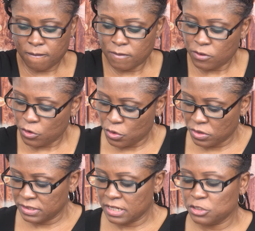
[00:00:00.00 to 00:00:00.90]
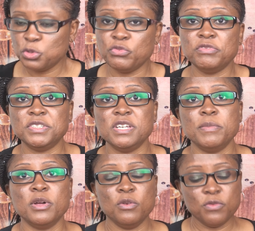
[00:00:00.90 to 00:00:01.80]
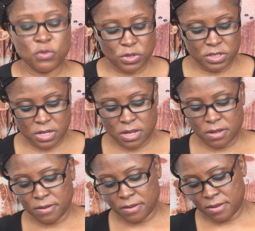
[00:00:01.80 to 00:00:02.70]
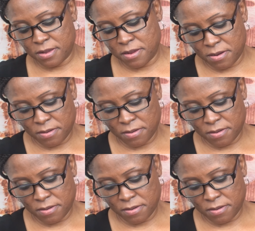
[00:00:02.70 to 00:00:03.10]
So you're going to take 250 ml of water here.